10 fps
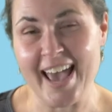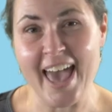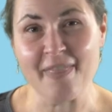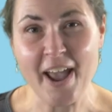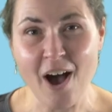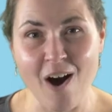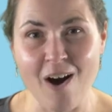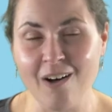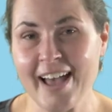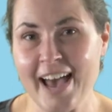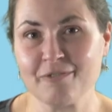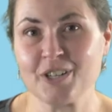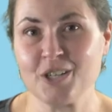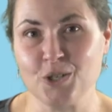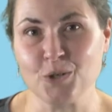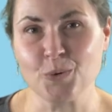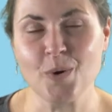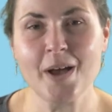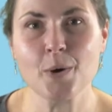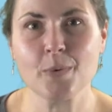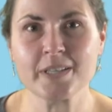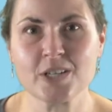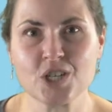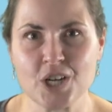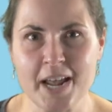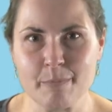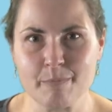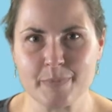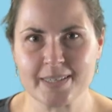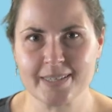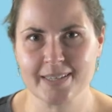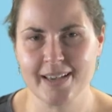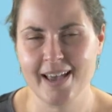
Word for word: and they all have to do with shapes.